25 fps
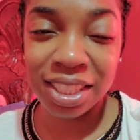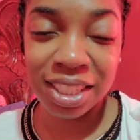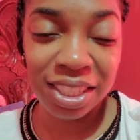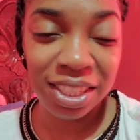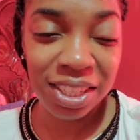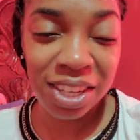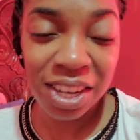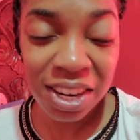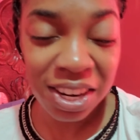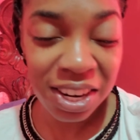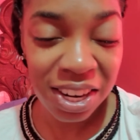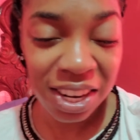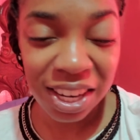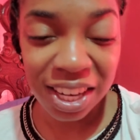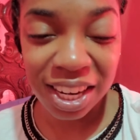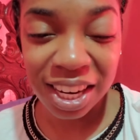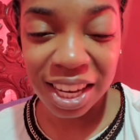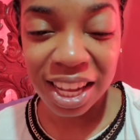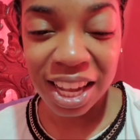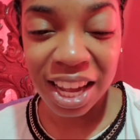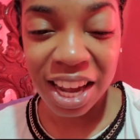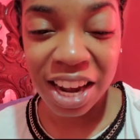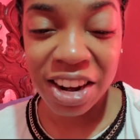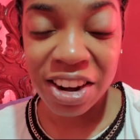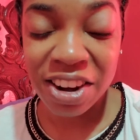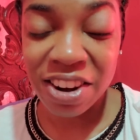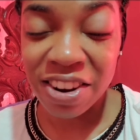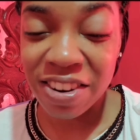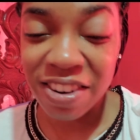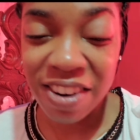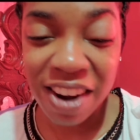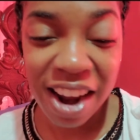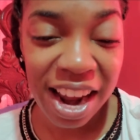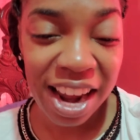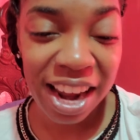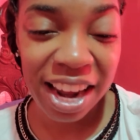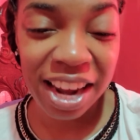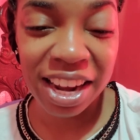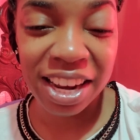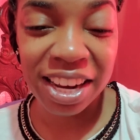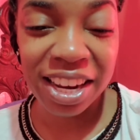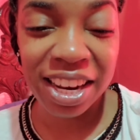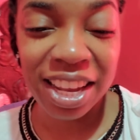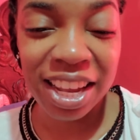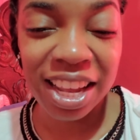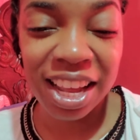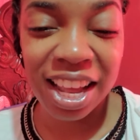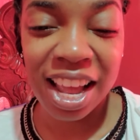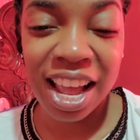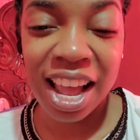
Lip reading: girl crying,